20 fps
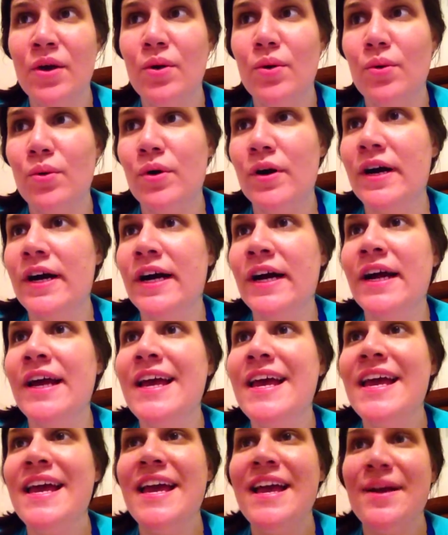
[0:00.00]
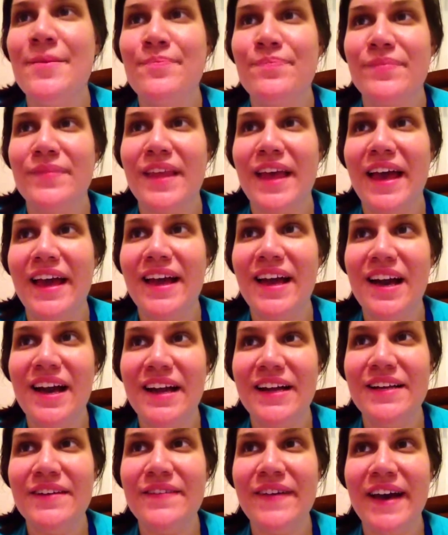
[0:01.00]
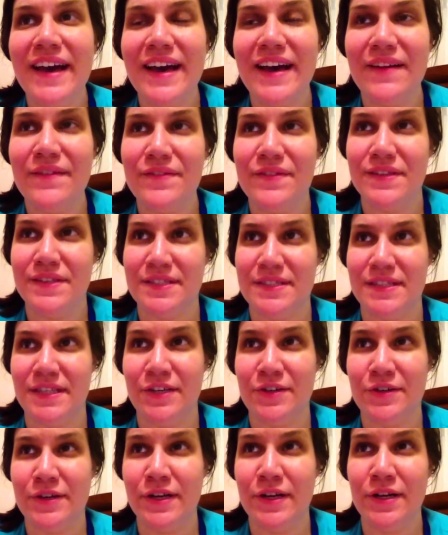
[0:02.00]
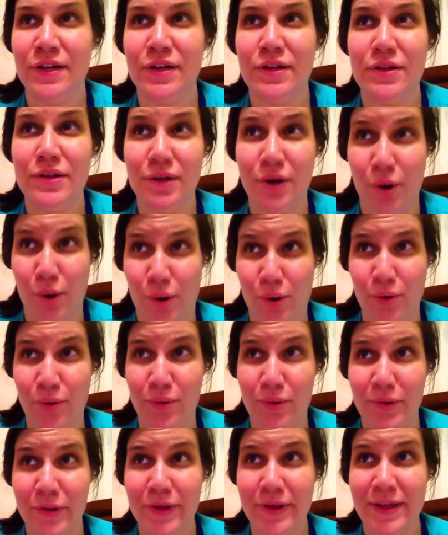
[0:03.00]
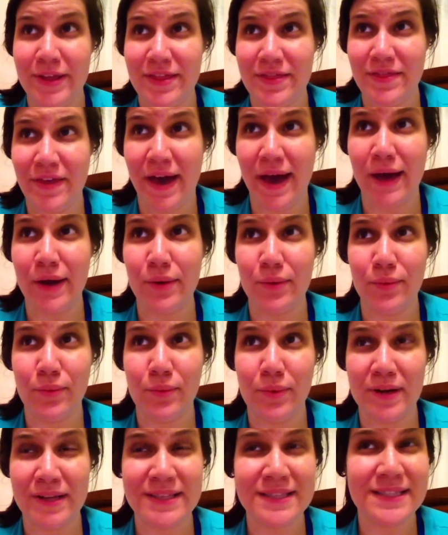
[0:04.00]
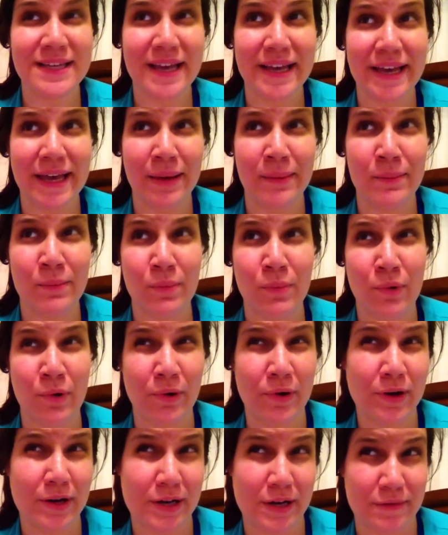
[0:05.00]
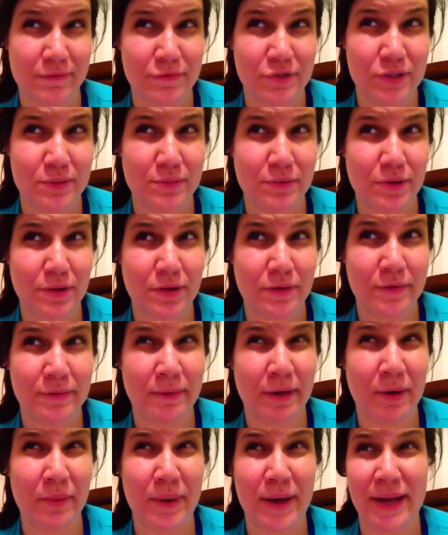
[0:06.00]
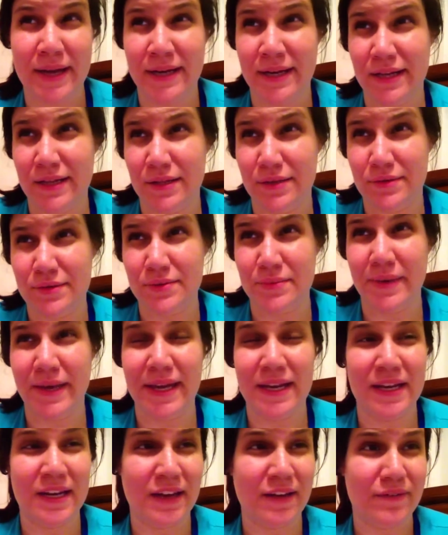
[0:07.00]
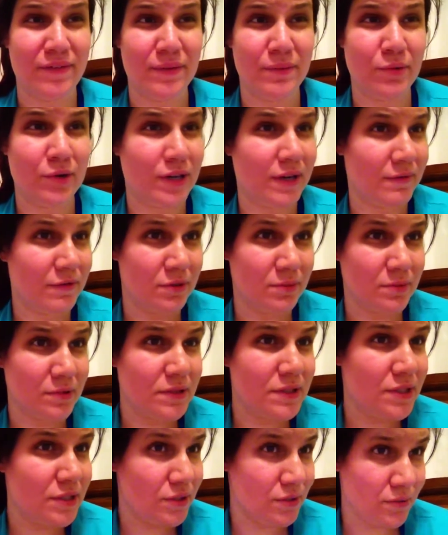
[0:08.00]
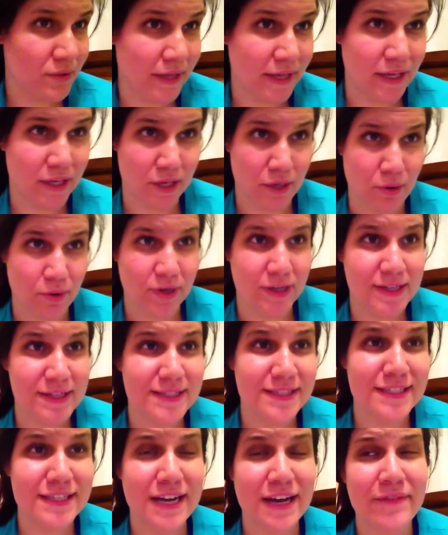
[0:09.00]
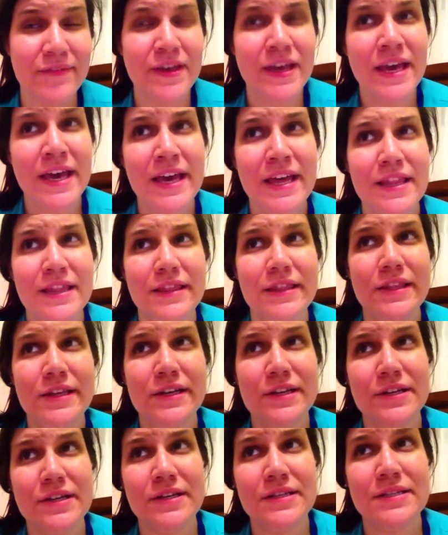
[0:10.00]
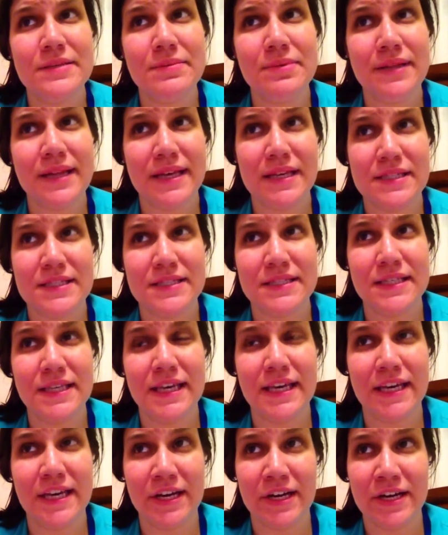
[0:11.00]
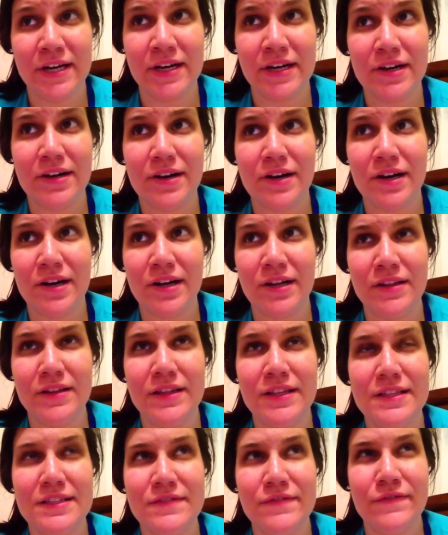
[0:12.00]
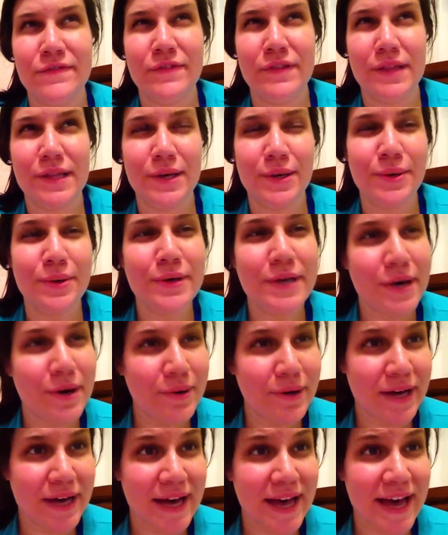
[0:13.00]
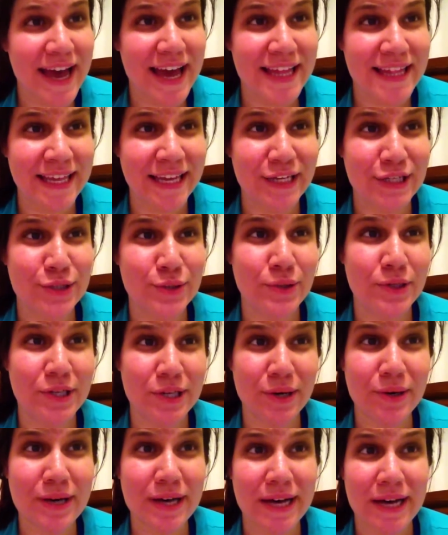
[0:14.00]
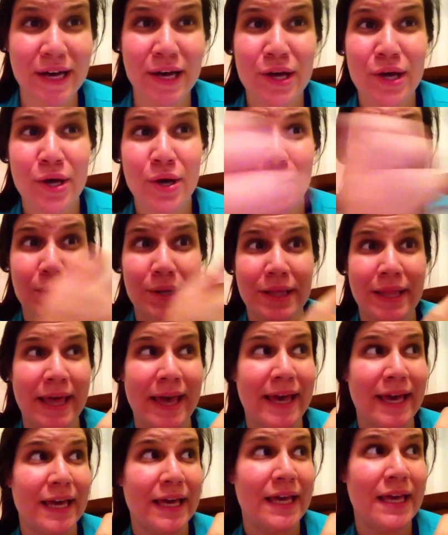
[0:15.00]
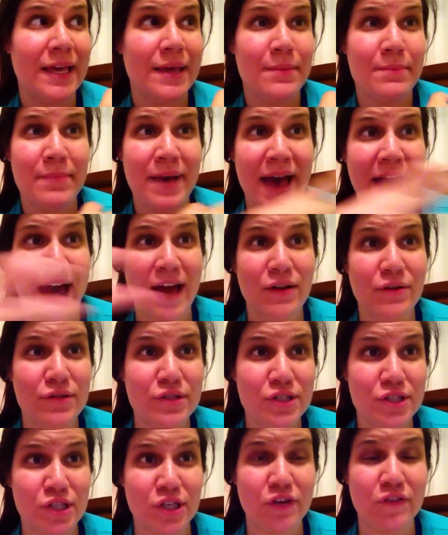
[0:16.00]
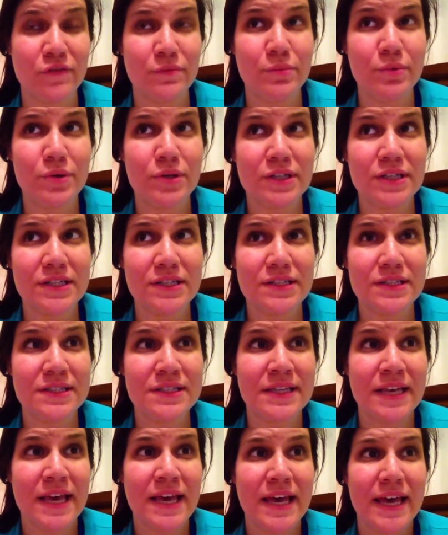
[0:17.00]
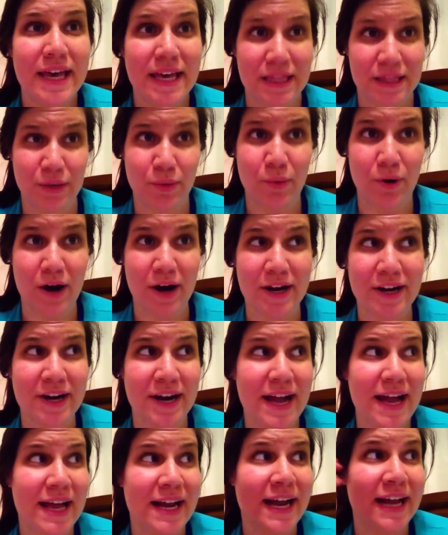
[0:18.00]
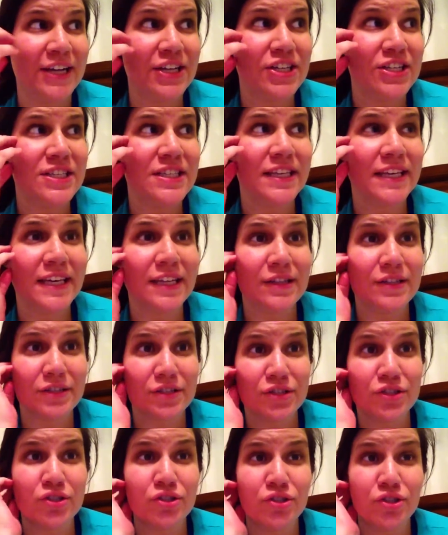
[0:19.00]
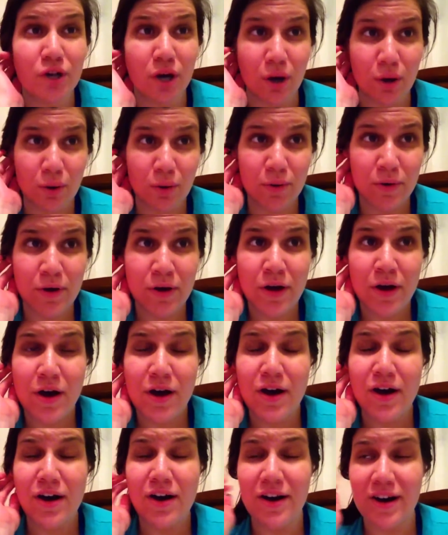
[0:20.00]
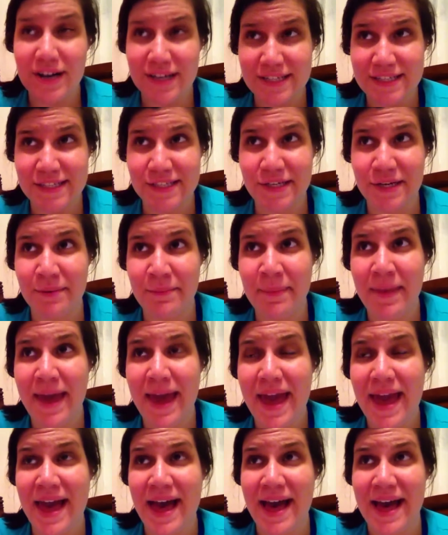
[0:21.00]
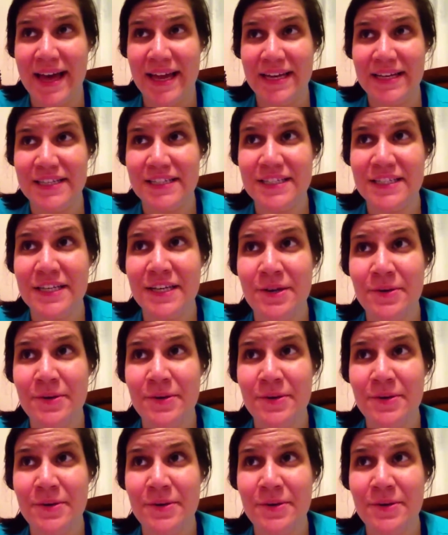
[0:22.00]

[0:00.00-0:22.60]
or I kind of have this secret goal that once I get more comfortable with my weight and I lose weight and I feel more comfortable to do like yoga and stuff, there is a place here called, it's Flow Yoga, and they do yoga on like paddle surfboards in the water, and I just think it looks so awesome, and